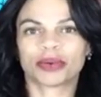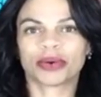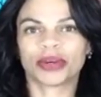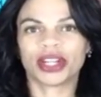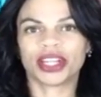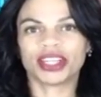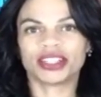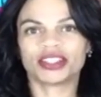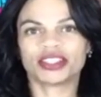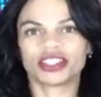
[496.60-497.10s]

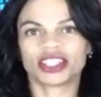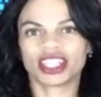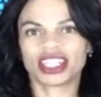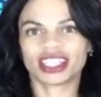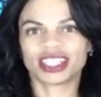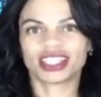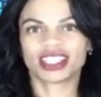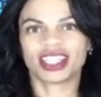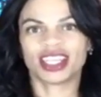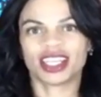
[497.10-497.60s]
preach
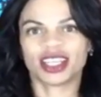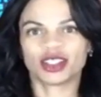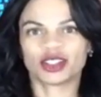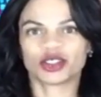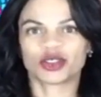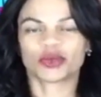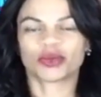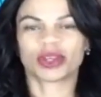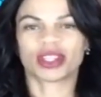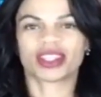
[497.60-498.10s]
and
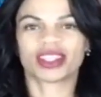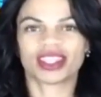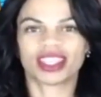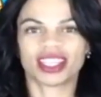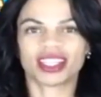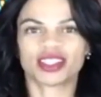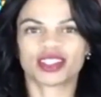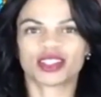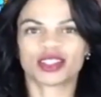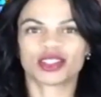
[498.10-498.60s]
teach with
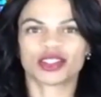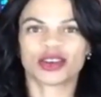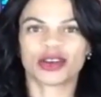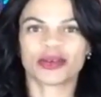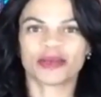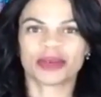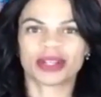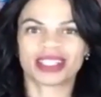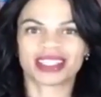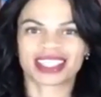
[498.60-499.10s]
this
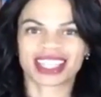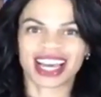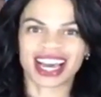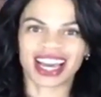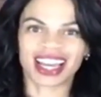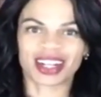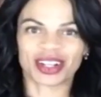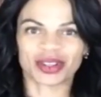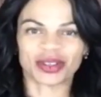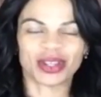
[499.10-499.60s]
sermon
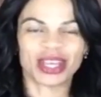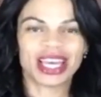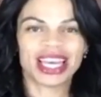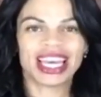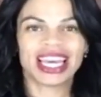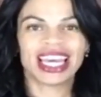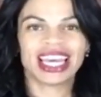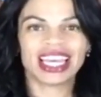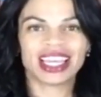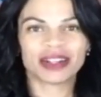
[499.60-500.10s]
title
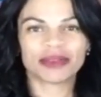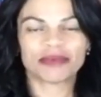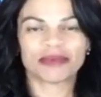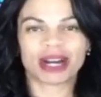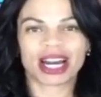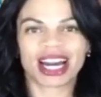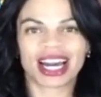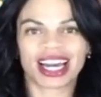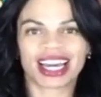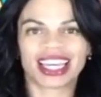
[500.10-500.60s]
in
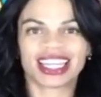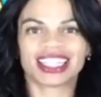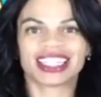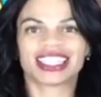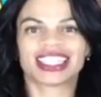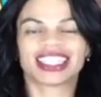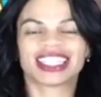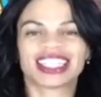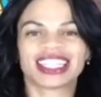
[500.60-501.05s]
mind,